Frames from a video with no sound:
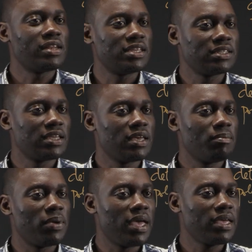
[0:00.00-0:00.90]
is,
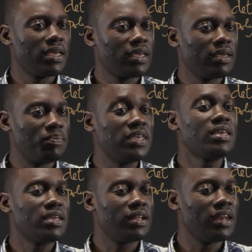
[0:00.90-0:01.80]
P
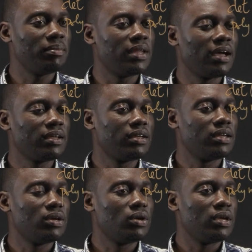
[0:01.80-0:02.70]
lambda
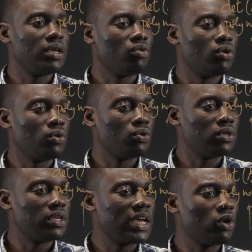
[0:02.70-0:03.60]

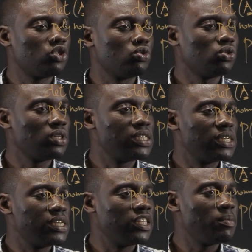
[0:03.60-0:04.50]
equals to
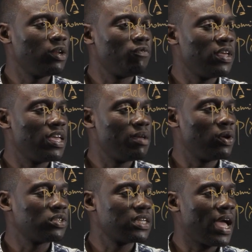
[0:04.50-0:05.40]
determinant of A
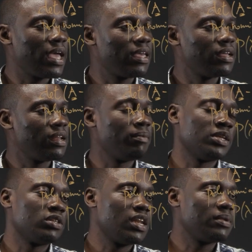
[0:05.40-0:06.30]
minus
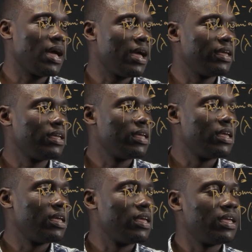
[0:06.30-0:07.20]
lambda I
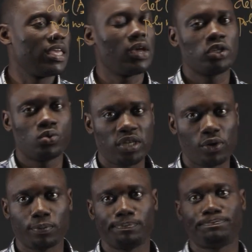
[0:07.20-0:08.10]
equals to 0.
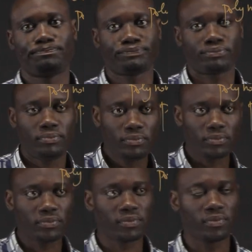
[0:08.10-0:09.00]

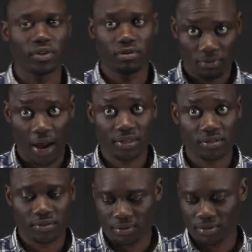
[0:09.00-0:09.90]
Right?
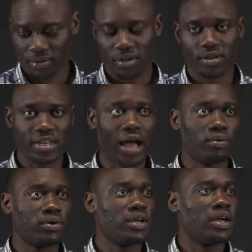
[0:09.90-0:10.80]
Now,
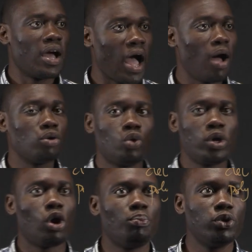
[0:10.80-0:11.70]
how do we
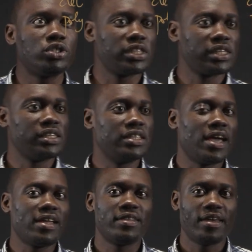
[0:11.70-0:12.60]
compute
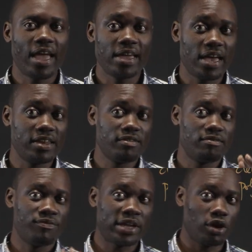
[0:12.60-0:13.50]
the
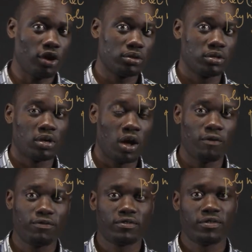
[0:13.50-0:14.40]
eigenvector of
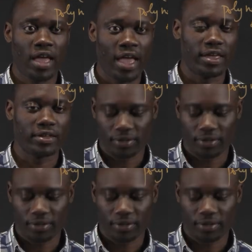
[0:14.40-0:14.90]
A?